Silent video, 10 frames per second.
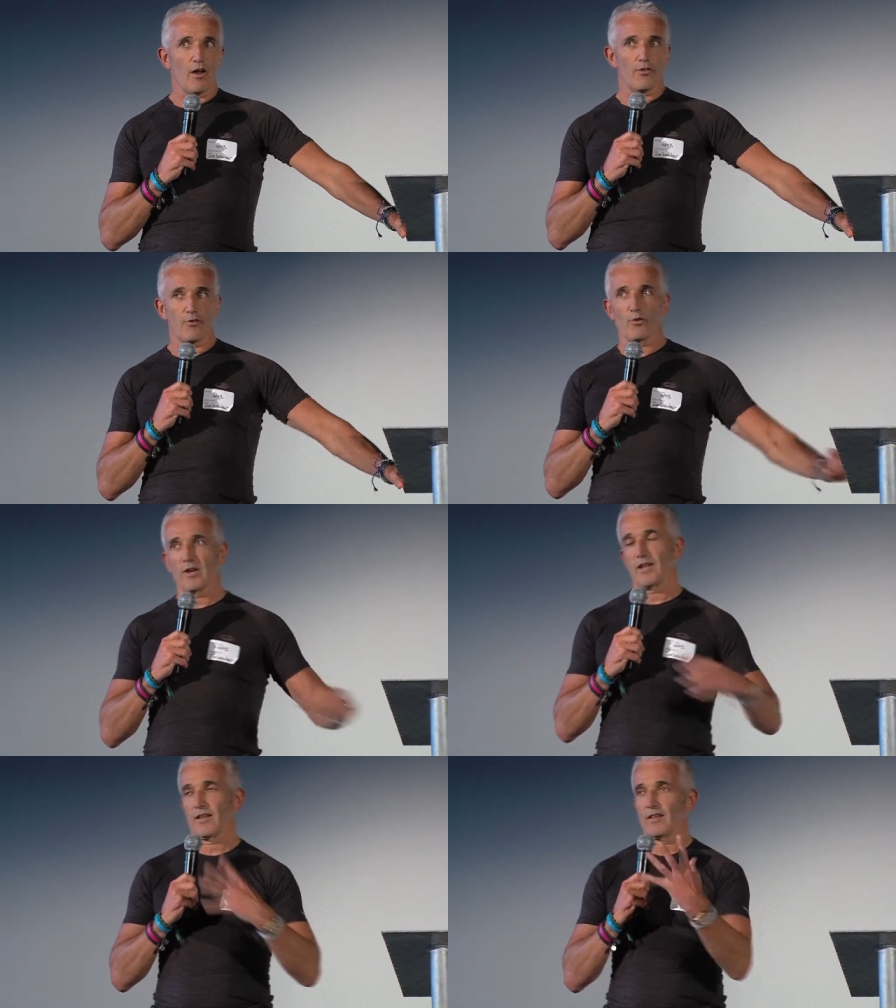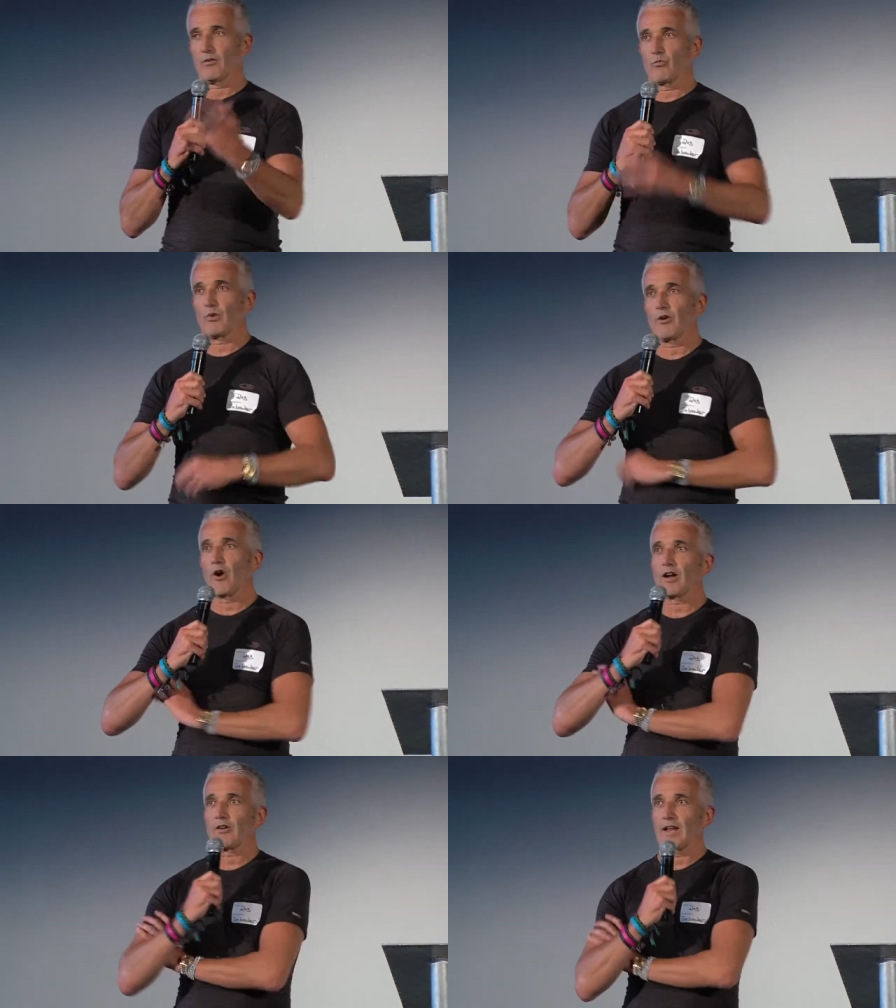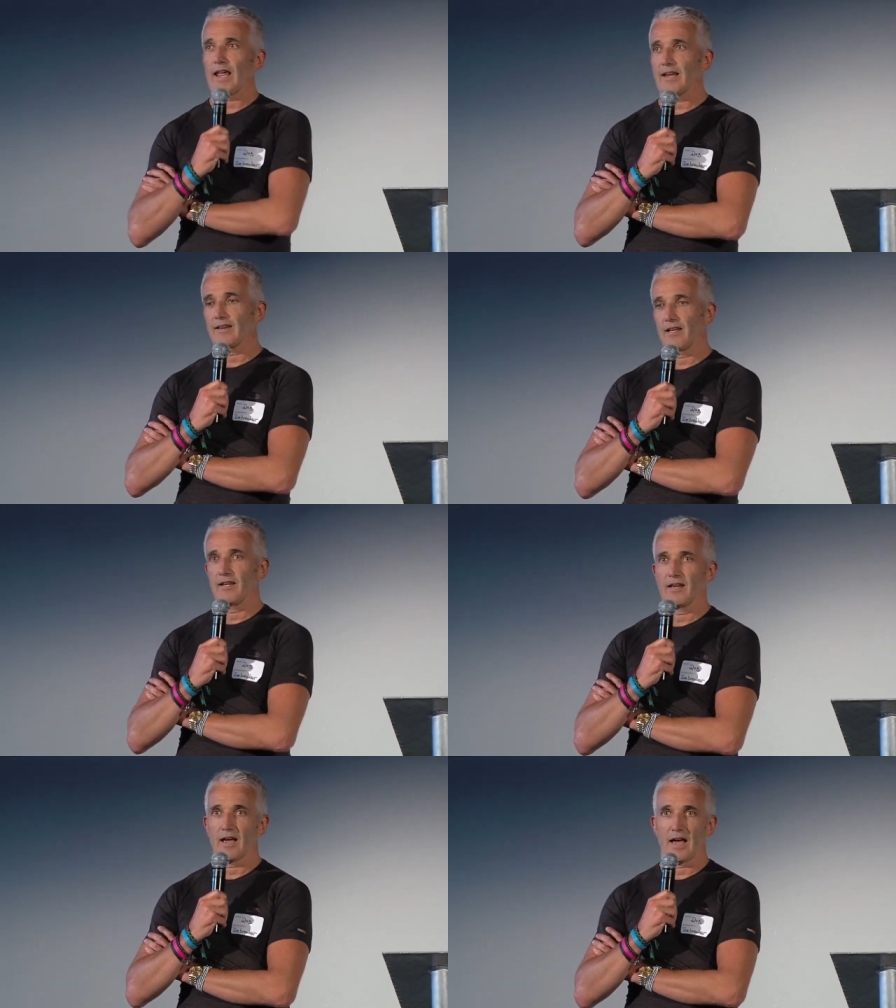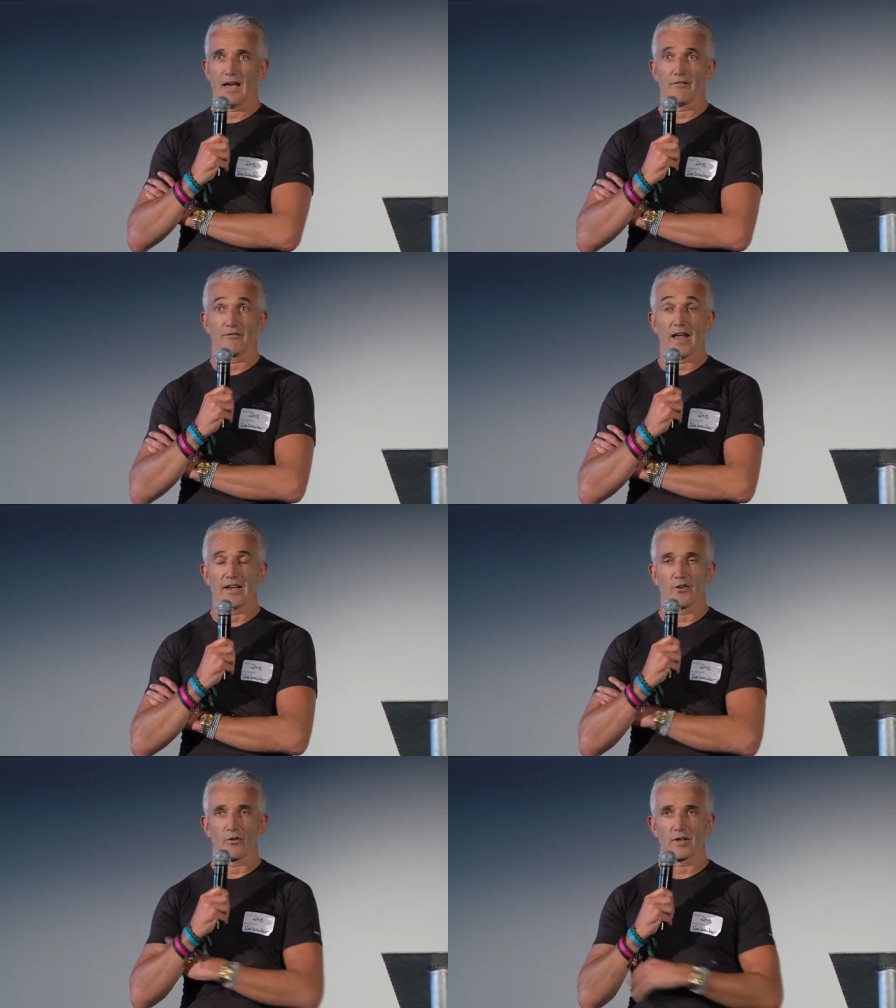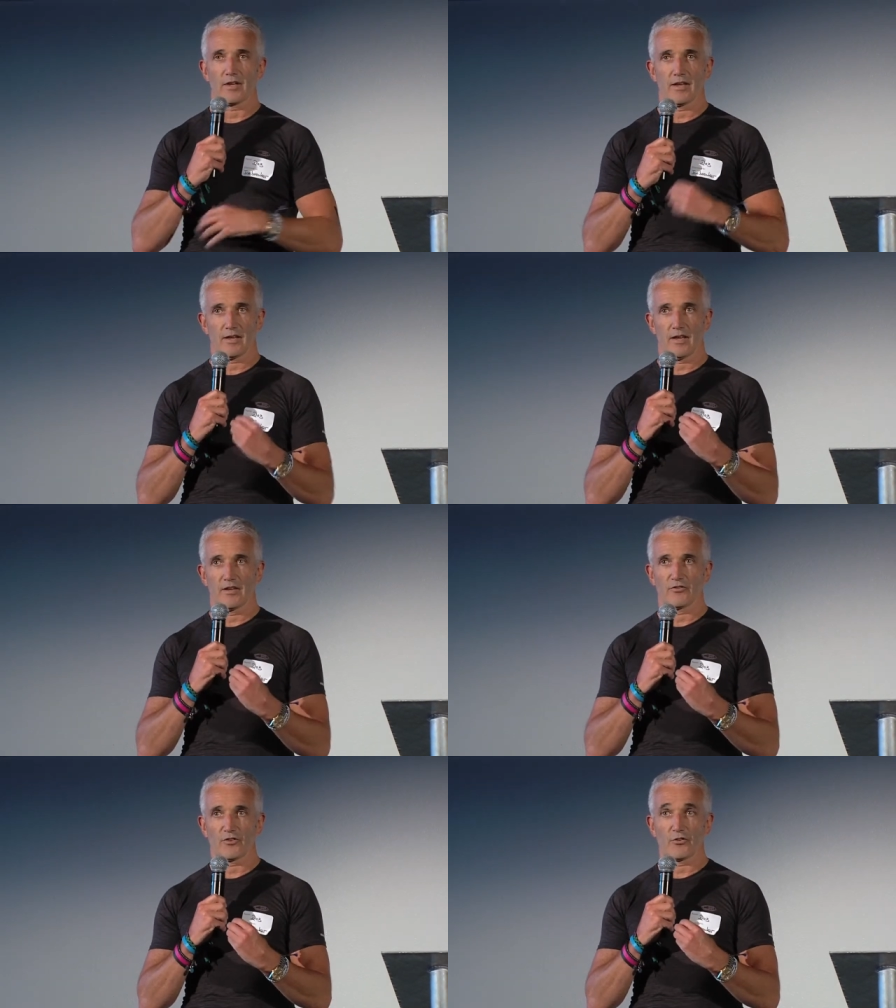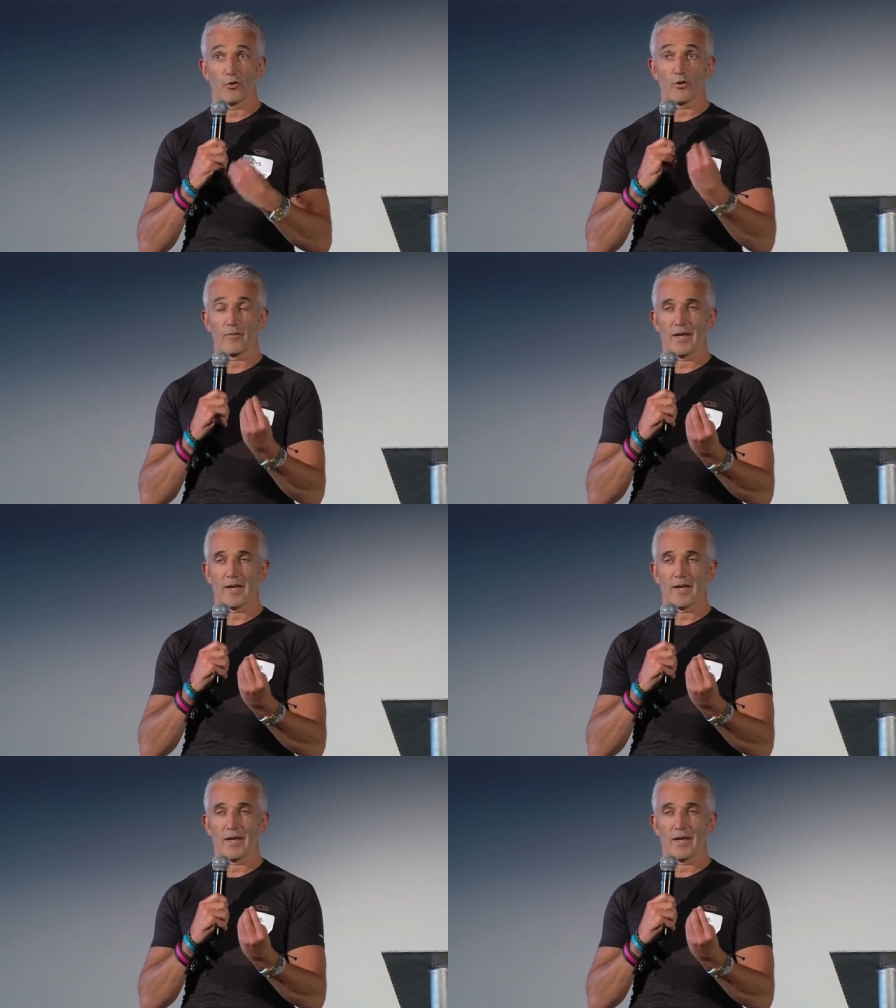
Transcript: I thought uh, where I could add uh, value uh, is to talk